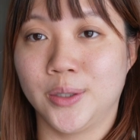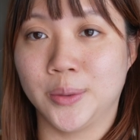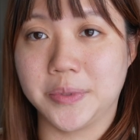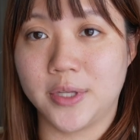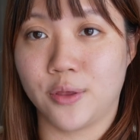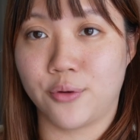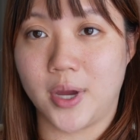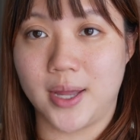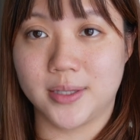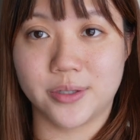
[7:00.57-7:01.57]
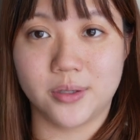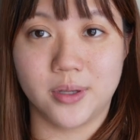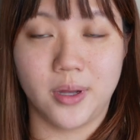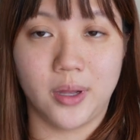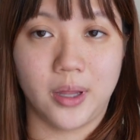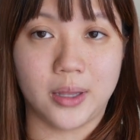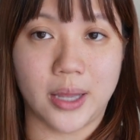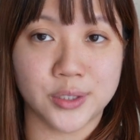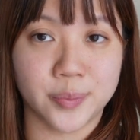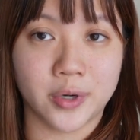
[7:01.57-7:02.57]
Loops and Threads
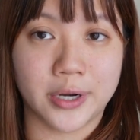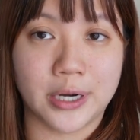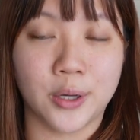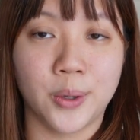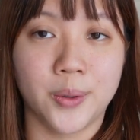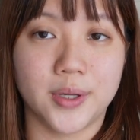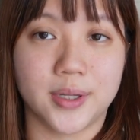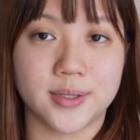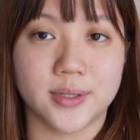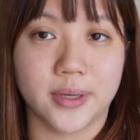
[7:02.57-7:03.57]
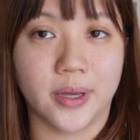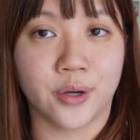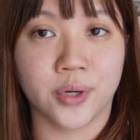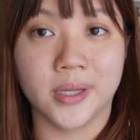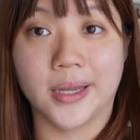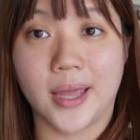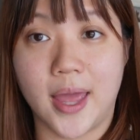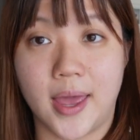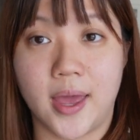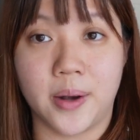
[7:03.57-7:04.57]
Lux Merino. It's acrylic
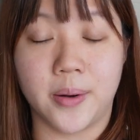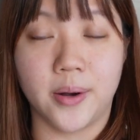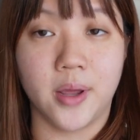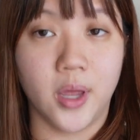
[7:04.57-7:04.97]
and